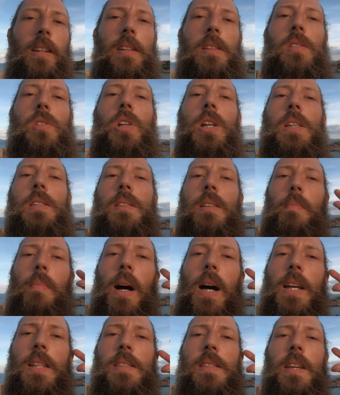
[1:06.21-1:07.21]
It's just a
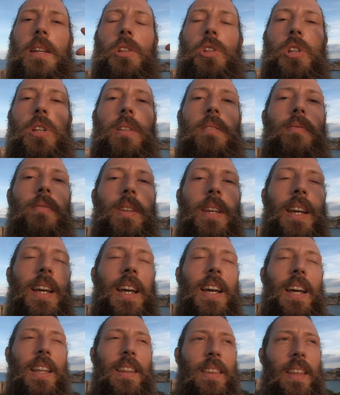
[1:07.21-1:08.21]
mindset shift
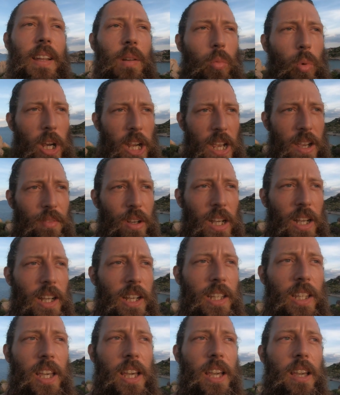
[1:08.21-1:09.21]
that wherever I
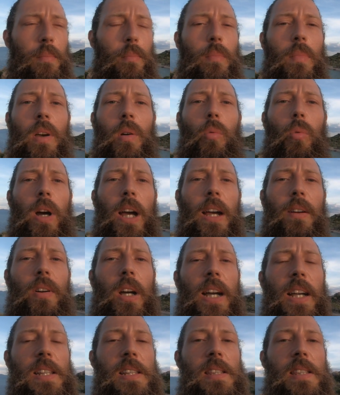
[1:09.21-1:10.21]
am, wherever
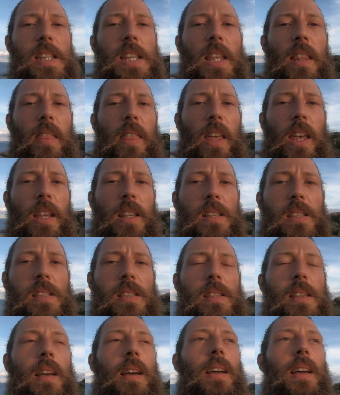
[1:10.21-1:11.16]
I see things